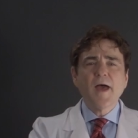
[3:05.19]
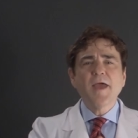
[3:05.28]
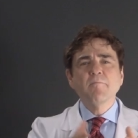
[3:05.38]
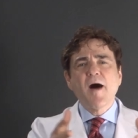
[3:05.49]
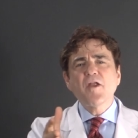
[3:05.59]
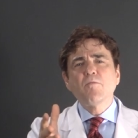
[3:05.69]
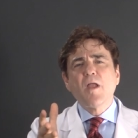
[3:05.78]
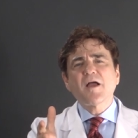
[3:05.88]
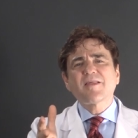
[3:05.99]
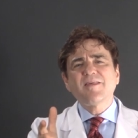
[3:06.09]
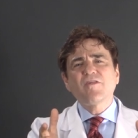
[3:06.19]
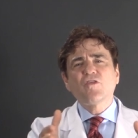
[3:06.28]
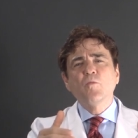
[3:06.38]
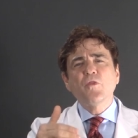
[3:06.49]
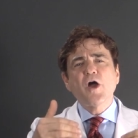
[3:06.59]
A monoblock
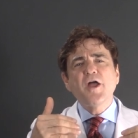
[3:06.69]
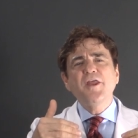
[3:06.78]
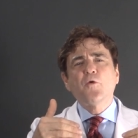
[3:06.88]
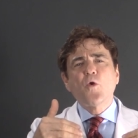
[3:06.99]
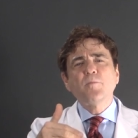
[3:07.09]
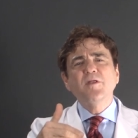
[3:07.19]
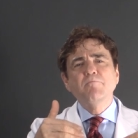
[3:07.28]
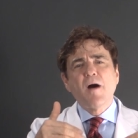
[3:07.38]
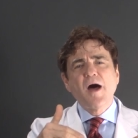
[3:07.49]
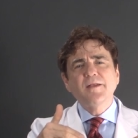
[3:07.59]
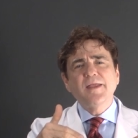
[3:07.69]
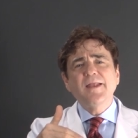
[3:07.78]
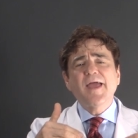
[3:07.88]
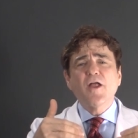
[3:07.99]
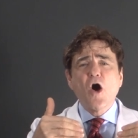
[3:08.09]
system with uninterrupted
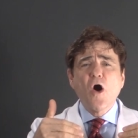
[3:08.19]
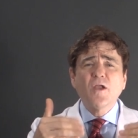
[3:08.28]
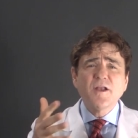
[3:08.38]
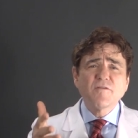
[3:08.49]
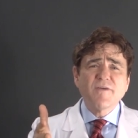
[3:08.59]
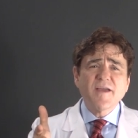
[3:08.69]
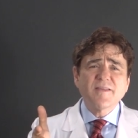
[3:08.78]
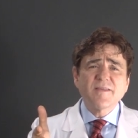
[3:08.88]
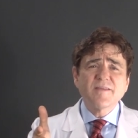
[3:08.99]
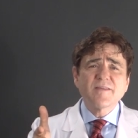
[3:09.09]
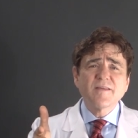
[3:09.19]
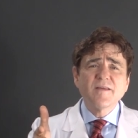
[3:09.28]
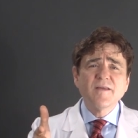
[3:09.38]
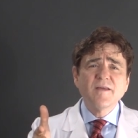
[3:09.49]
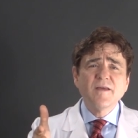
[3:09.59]
bonding at all interfaces.
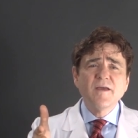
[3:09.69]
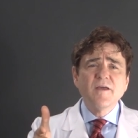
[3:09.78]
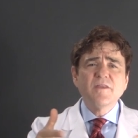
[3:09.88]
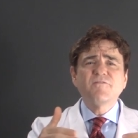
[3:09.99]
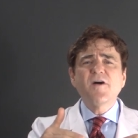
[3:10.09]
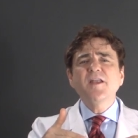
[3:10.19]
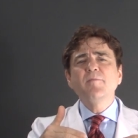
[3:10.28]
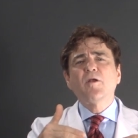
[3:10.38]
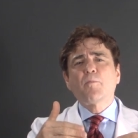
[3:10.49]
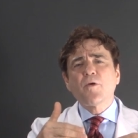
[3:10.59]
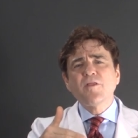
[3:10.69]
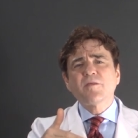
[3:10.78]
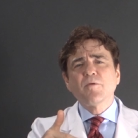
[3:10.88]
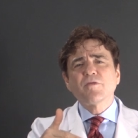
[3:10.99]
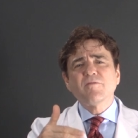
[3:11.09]
The fundamental
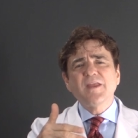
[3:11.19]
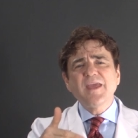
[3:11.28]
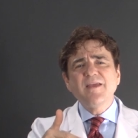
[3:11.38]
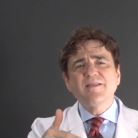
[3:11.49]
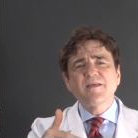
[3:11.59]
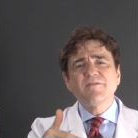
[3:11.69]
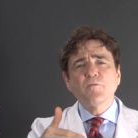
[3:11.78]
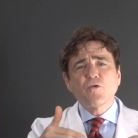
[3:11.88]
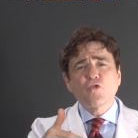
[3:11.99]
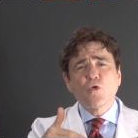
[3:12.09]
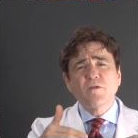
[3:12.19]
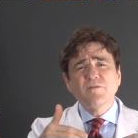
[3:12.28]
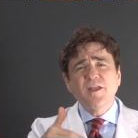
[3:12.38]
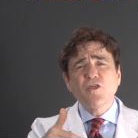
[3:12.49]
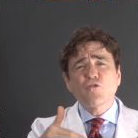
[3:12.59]
principles of adhesive and
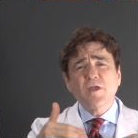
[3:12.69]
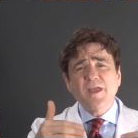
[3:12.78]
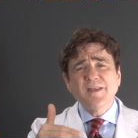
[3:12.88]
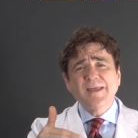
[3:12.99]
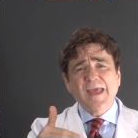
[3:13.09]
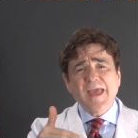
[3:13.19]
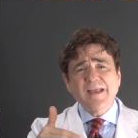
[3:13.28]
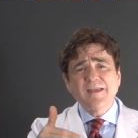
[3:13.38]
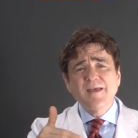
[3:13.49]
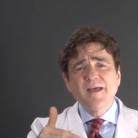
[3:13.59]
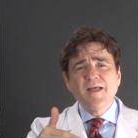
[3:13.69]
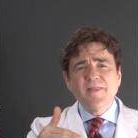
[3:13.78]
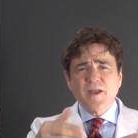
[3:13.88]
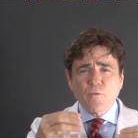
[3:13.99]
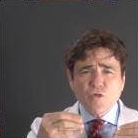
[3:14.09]
restorative dentistry indicate
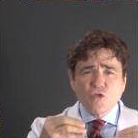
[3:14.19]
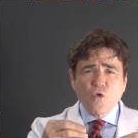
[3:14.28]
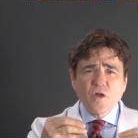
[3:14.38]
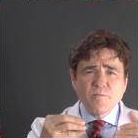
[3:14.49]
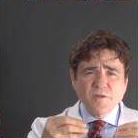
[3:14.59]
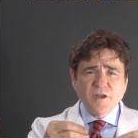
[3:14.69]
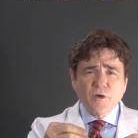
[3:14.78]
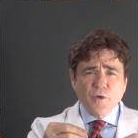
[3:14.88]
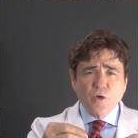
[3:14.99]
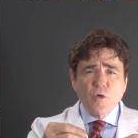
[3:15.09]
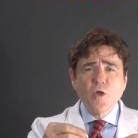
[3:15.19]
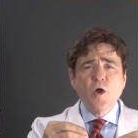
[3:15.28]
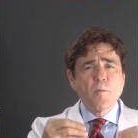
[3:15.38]
that a restorative material